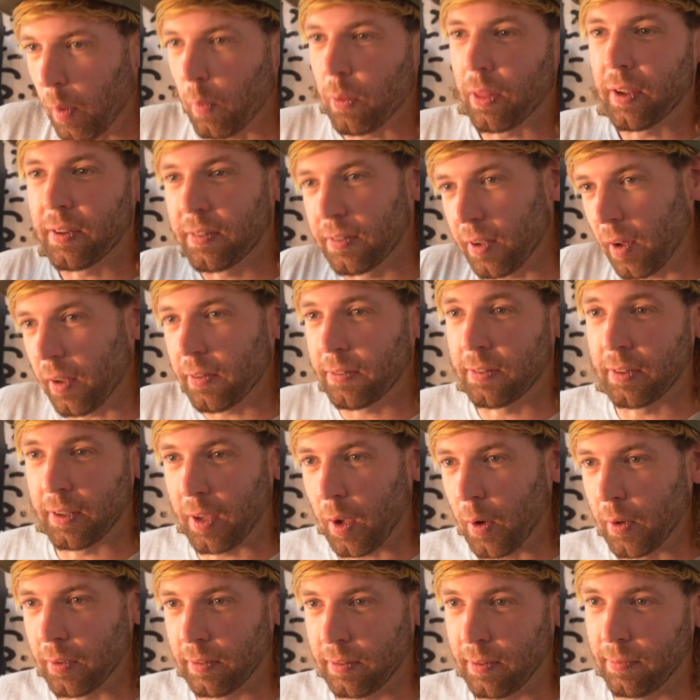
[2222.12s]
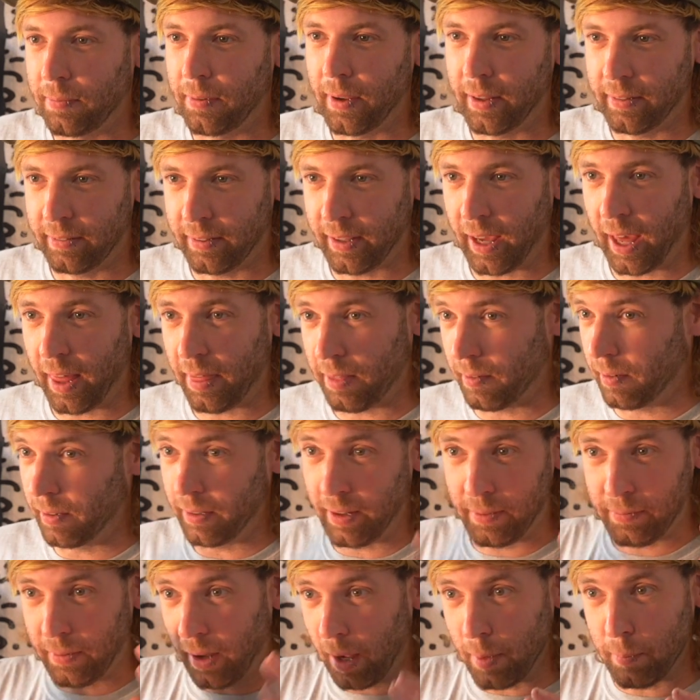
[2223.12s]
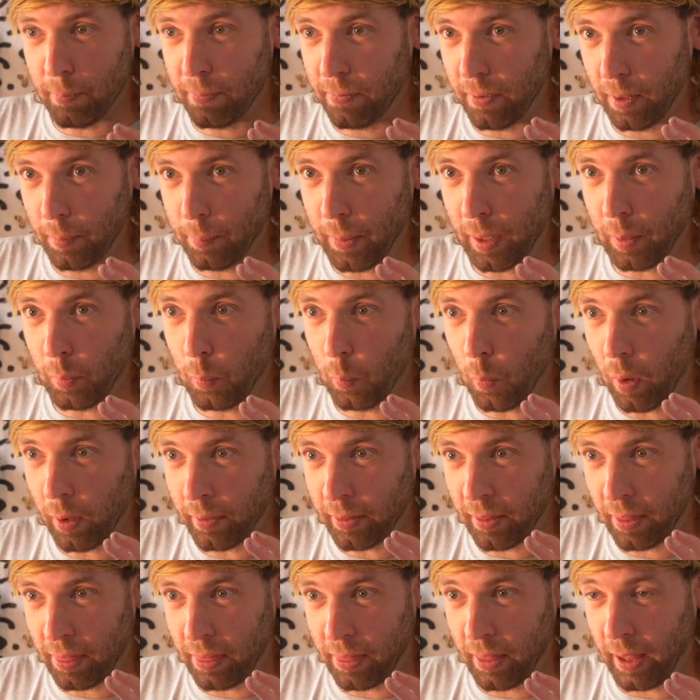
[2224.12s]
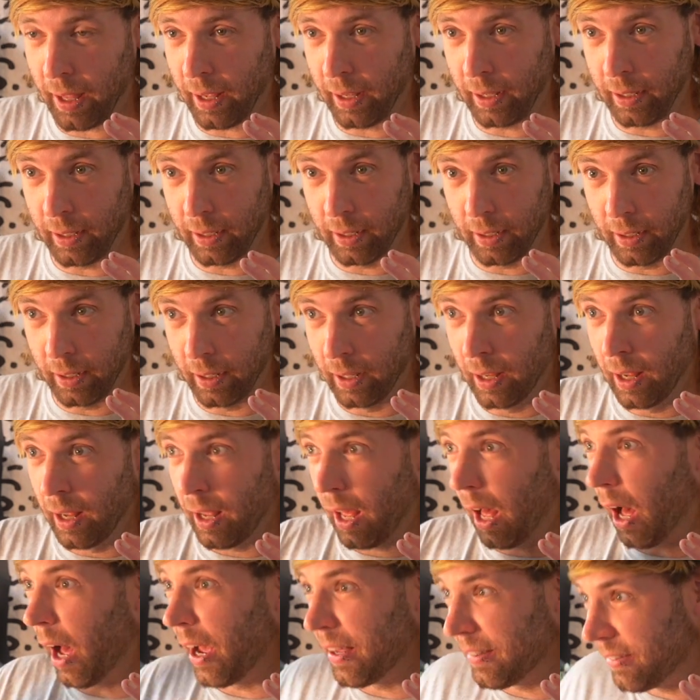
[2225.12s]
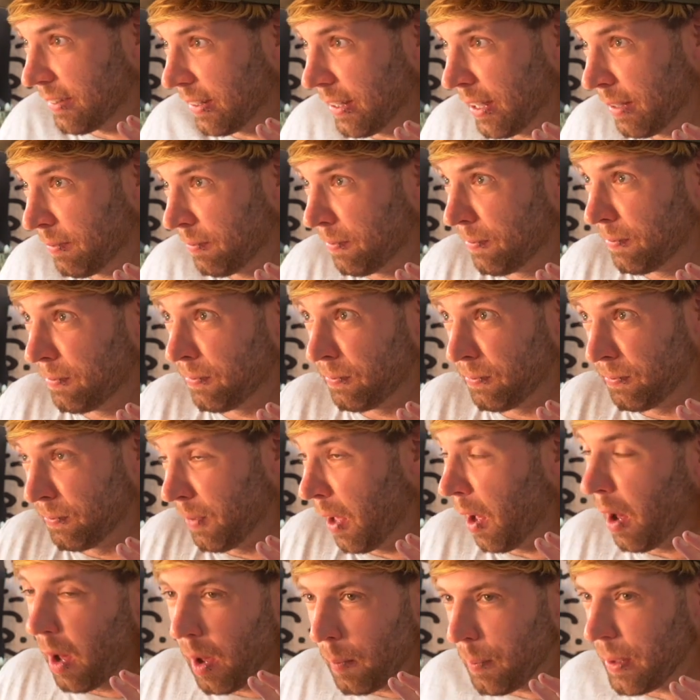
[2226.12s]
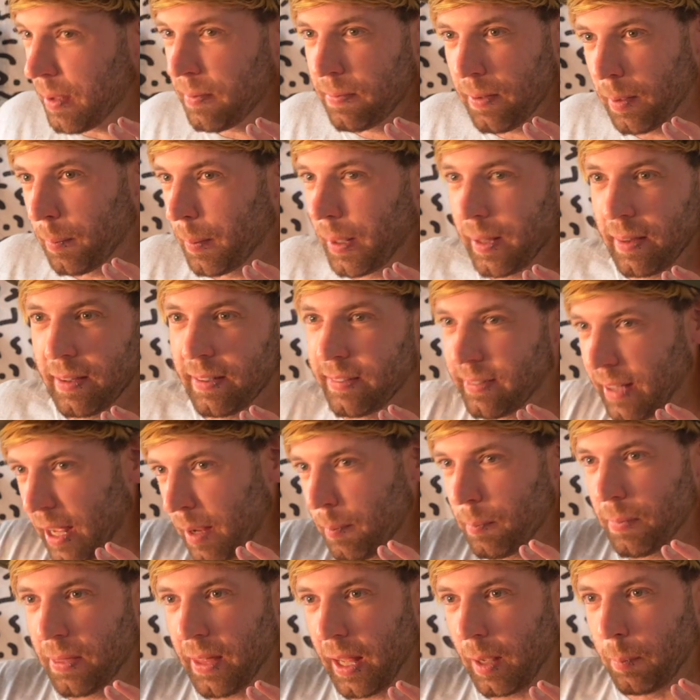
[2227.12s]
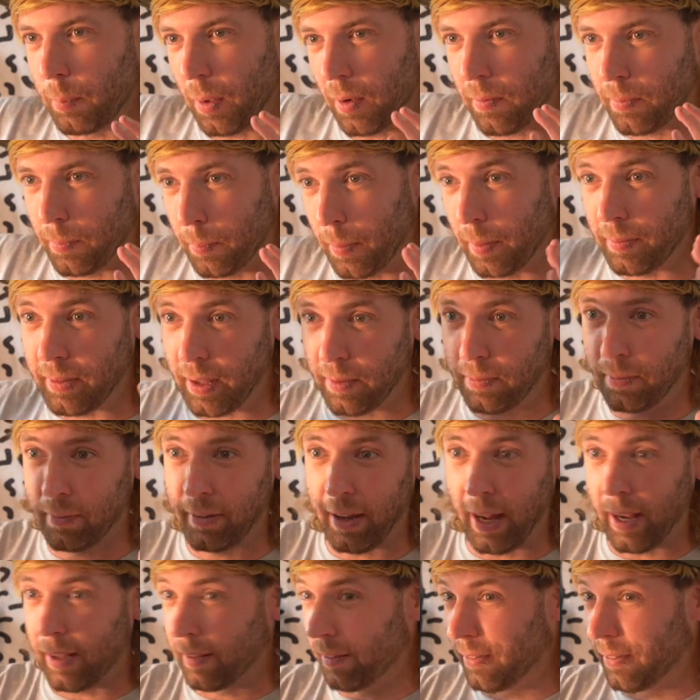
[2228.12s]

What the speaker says: the shots are going to fit together. And if I'm filming one thing, I see Herbie filming the same thing but from a different angle.